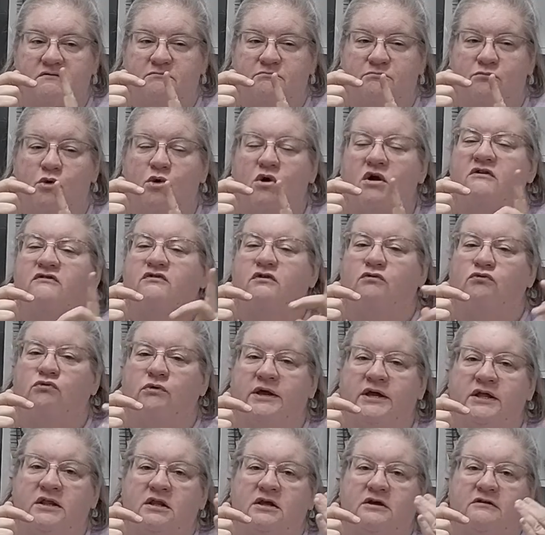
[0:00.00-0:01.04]
more of a
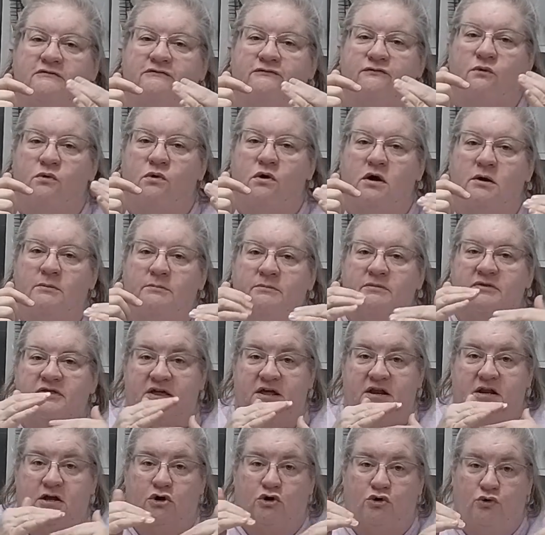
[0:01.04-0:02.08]
ringlet form
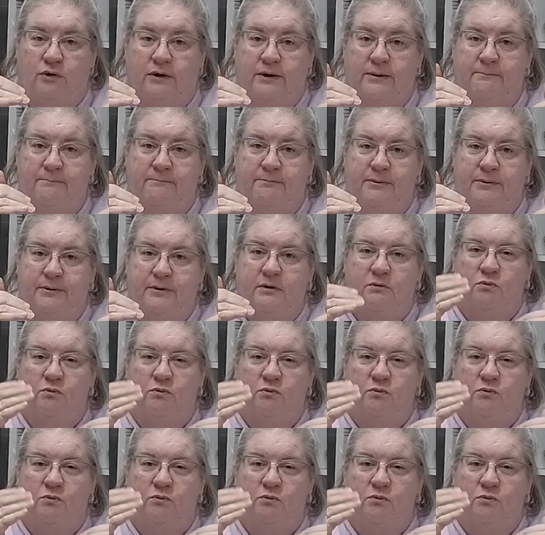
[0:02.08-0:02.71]
than a crimp.